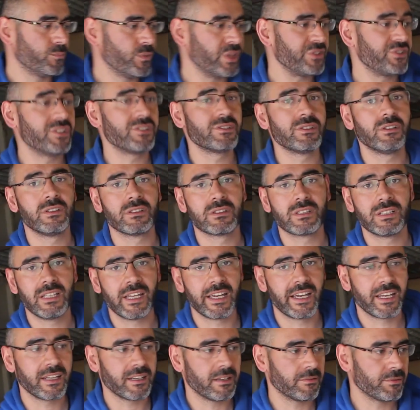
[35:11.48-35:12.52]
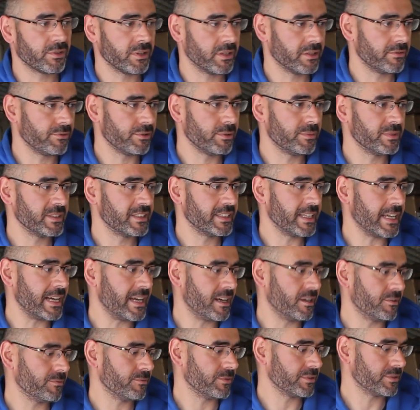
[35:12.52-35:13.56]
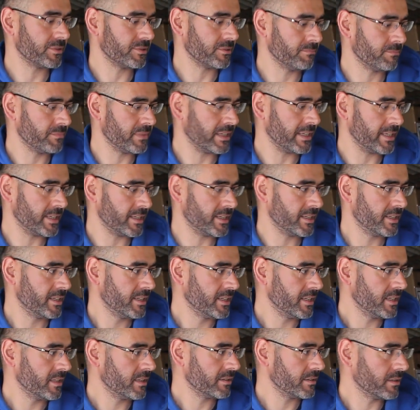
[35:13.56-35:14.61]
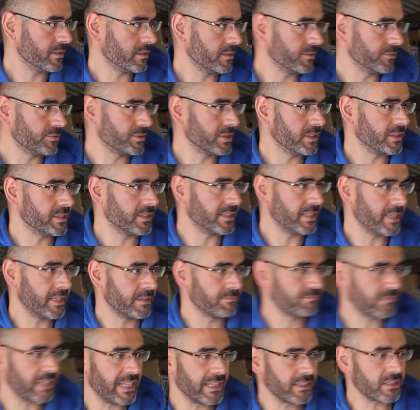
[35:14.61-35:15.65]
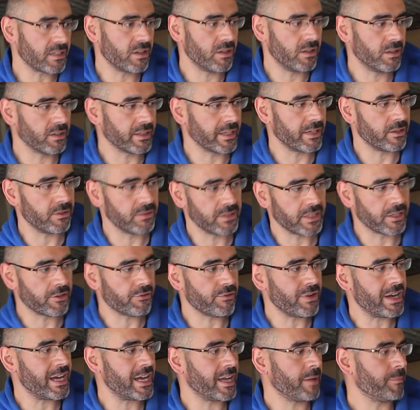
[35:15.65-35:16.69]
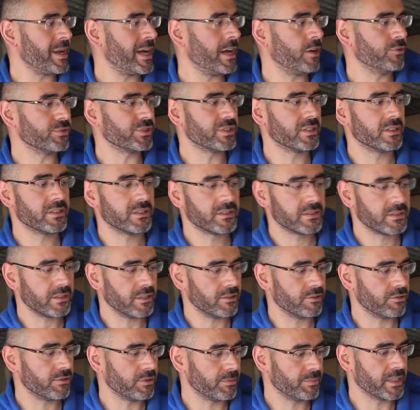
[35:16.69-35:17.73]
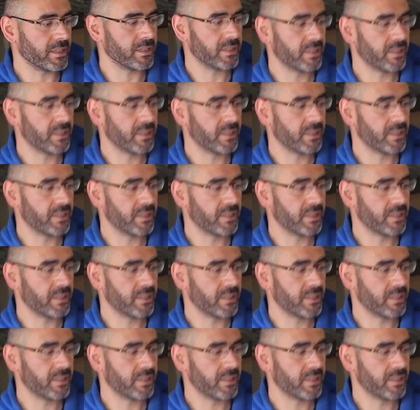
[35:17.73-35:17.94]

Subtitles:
Once it's all clean, I'm going to rub it down with some diluted alcohol, get all the grime out. So it will be